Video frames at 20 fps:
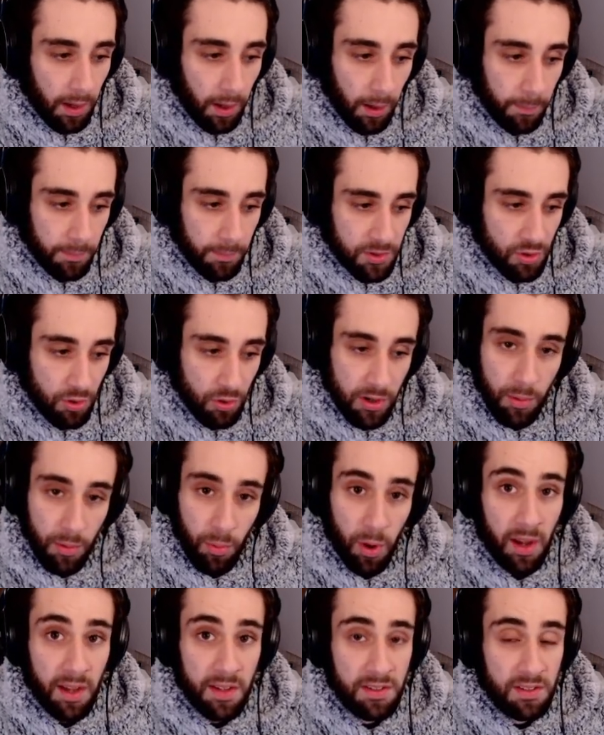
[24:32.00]

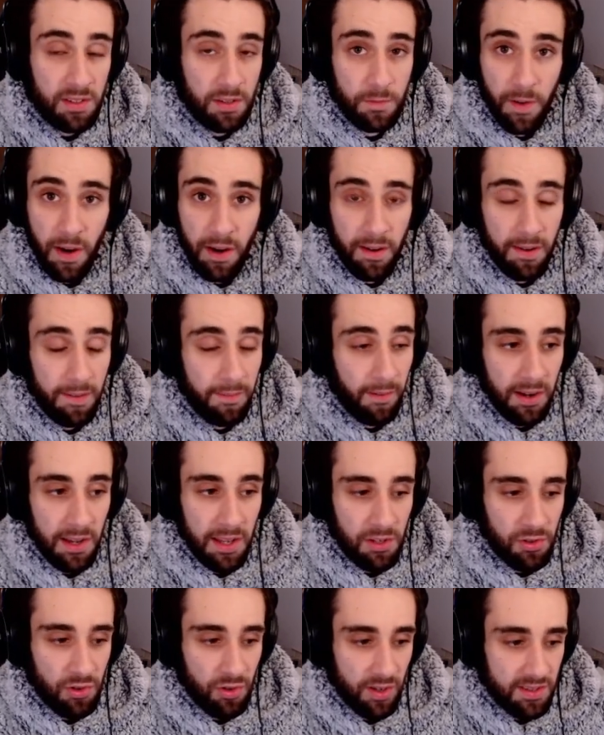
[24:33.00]
Story-wise, very, very
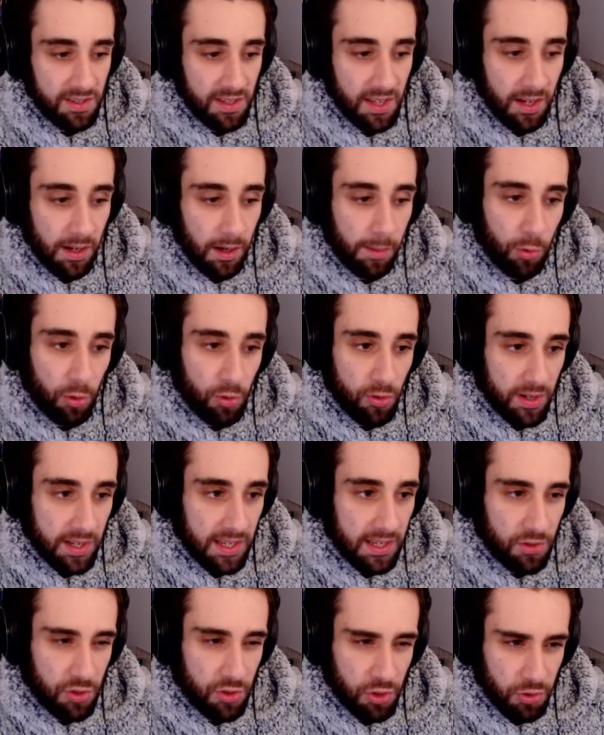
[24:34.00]
interesting. I'm
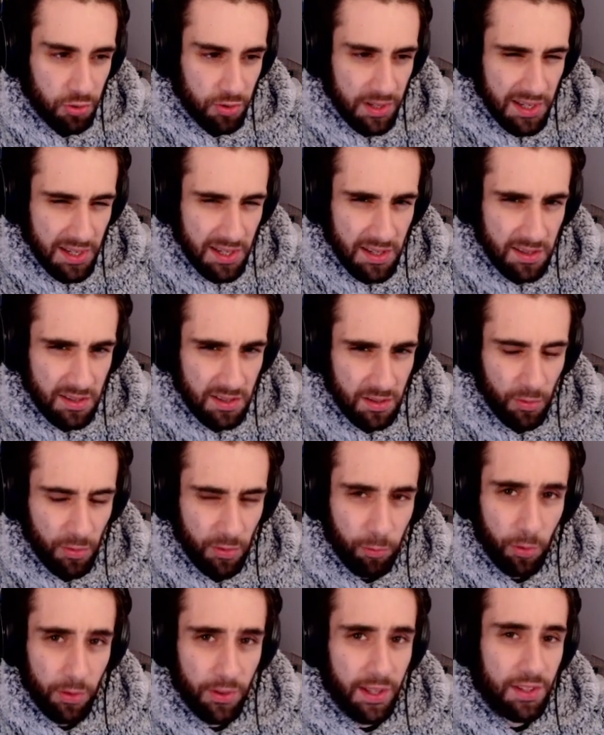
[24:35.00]
already intrigued
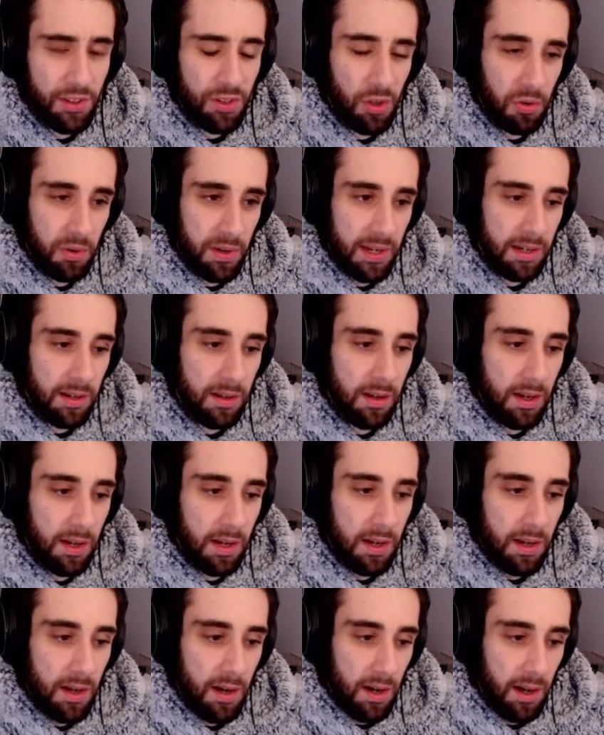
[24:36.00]
with what they're doing.
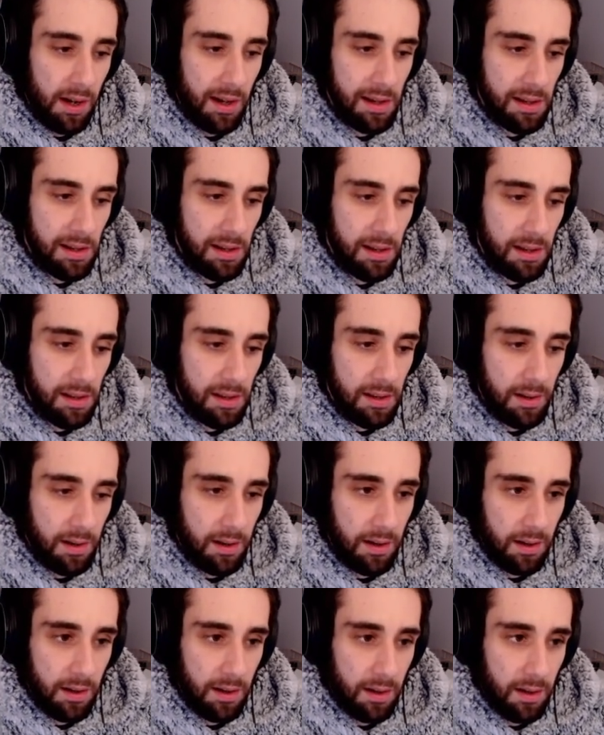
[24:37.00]

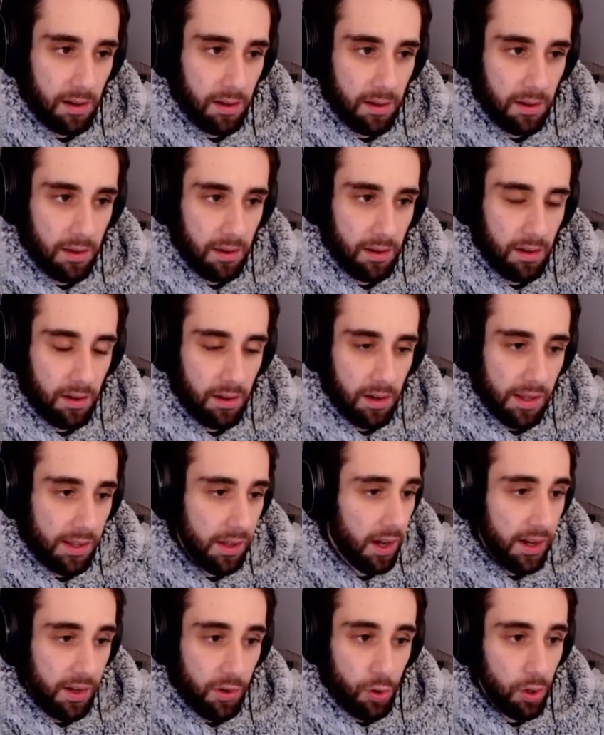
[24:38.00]

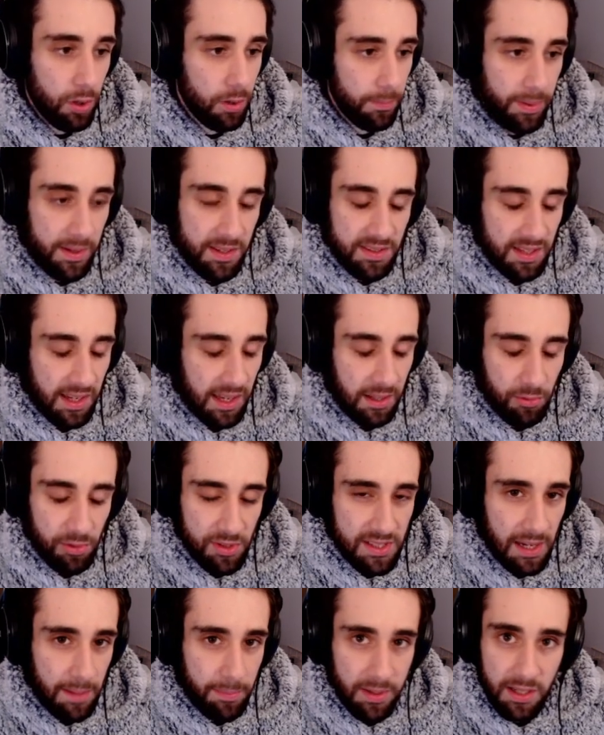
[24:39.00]
I couldn't piece together
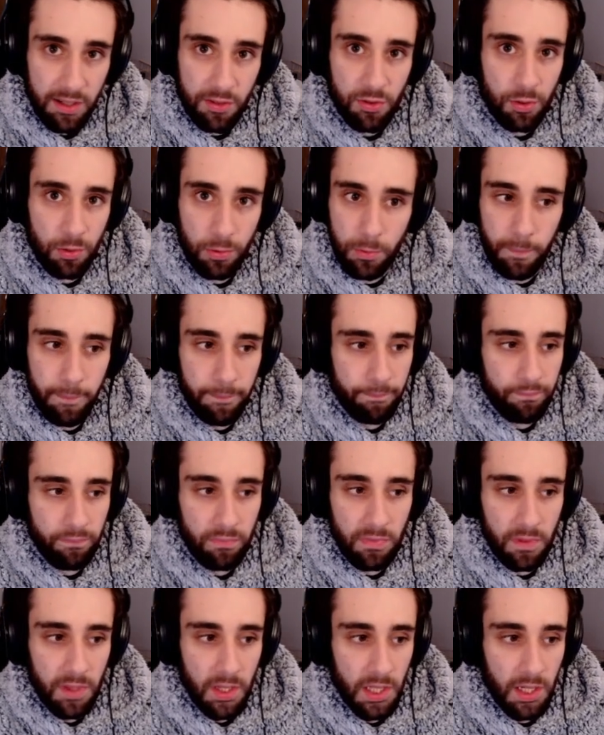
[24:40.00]
what's happening at all.
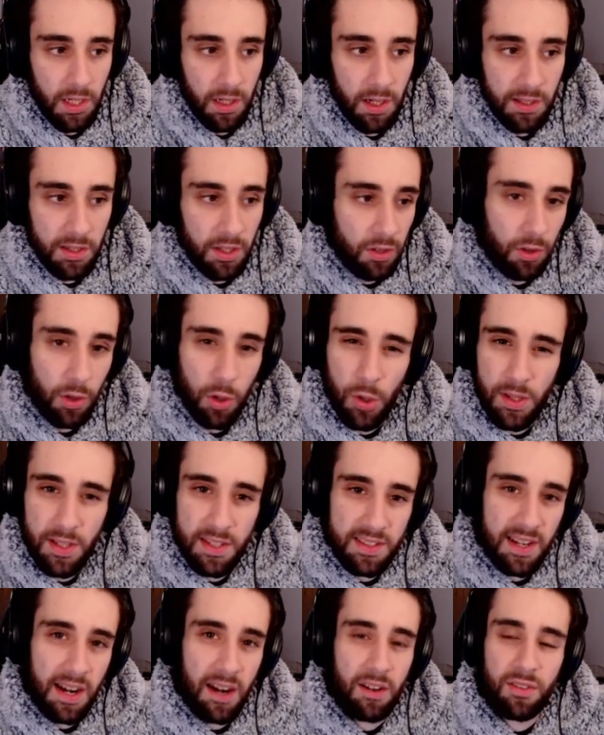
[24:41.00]
I don't know who
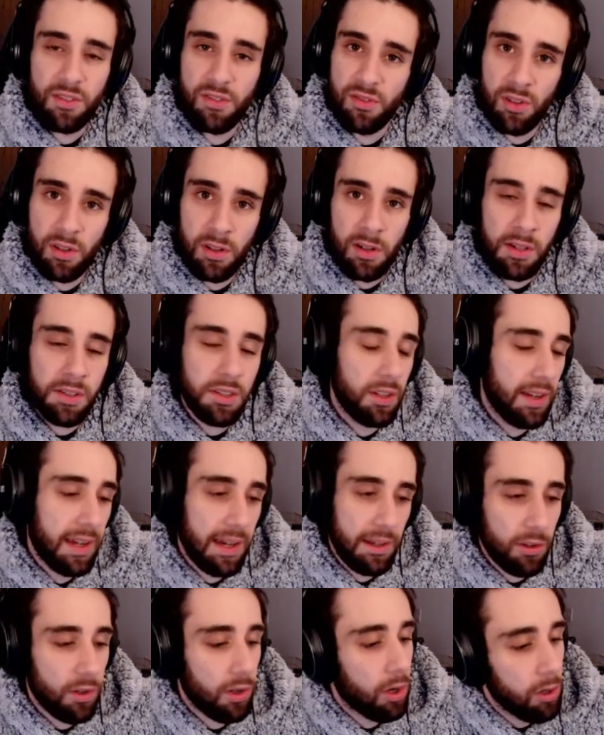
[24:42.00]
these characters are. I don't know
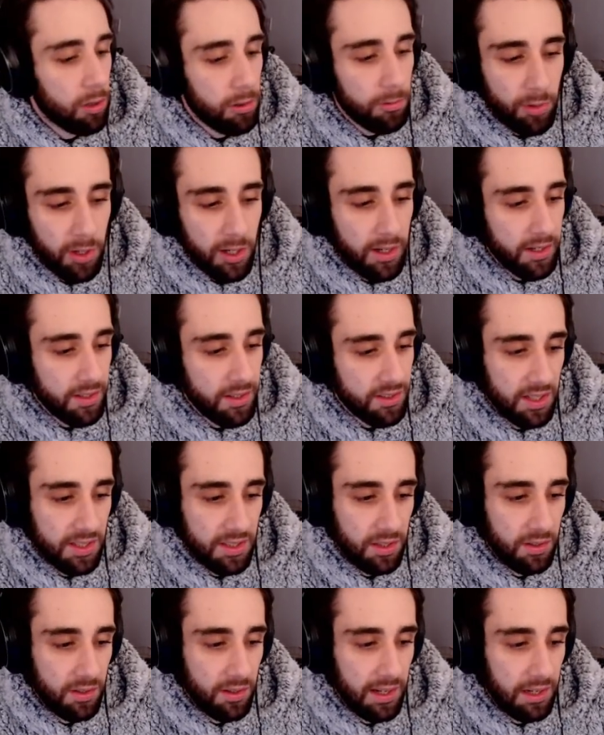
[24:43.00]
how the cult works. I
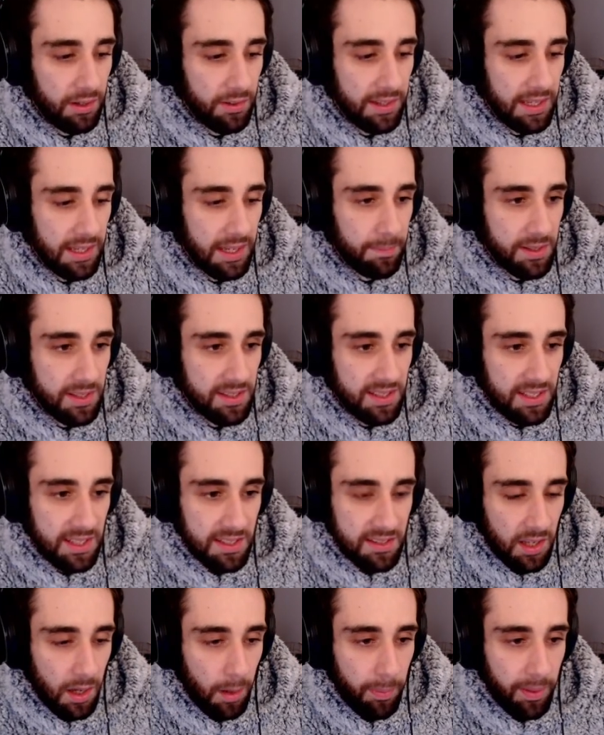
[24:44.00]
don't know how the
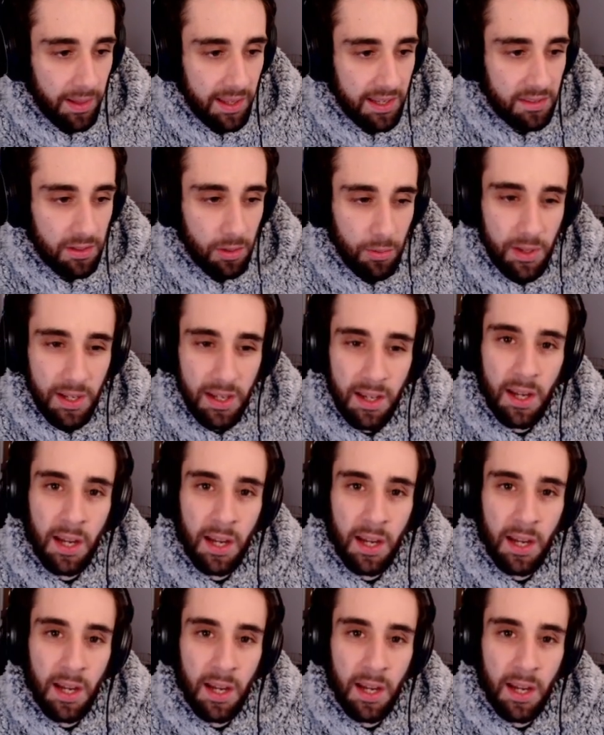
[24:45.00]
NPCs are going to play into it.